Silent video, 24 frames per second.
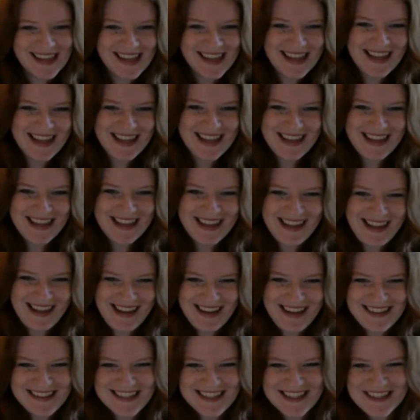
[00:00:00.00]

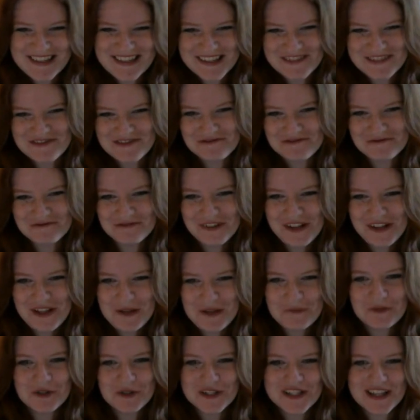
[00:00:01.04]
He just really
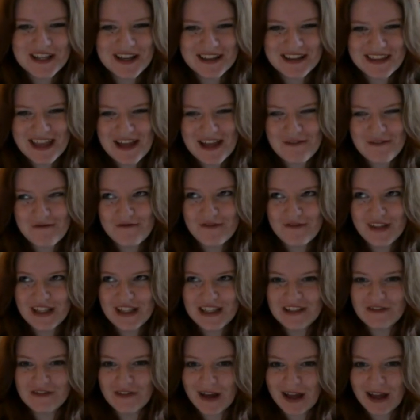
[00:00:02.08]
puts on that
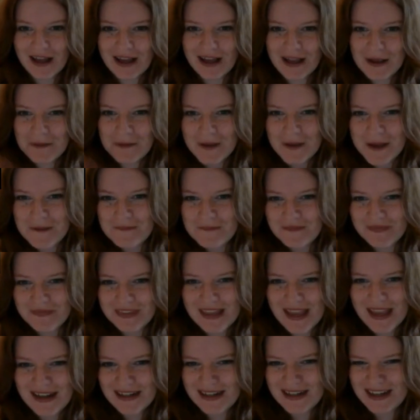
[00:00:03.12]
villain vibe
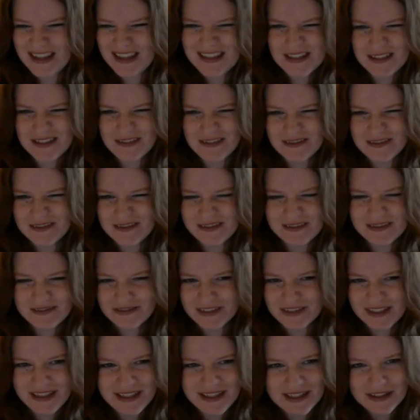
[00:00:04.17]
and isn't
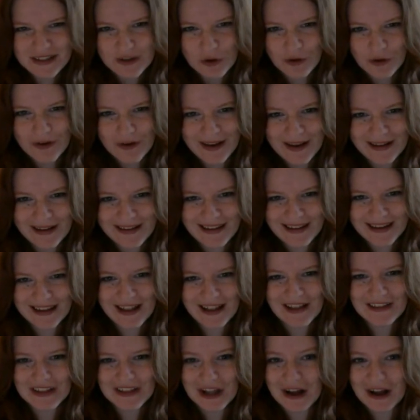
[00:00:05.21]
really annoying like
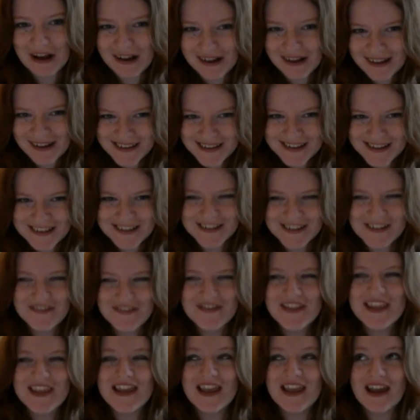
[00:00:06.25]
a lot of
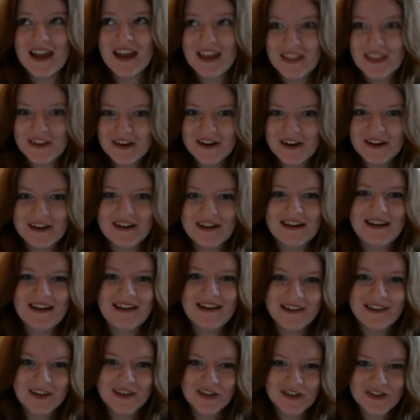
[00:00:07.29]
the other
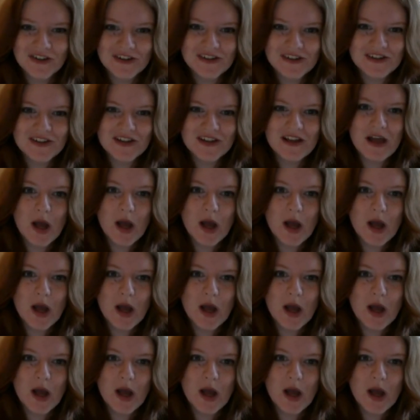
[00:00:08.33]
characters.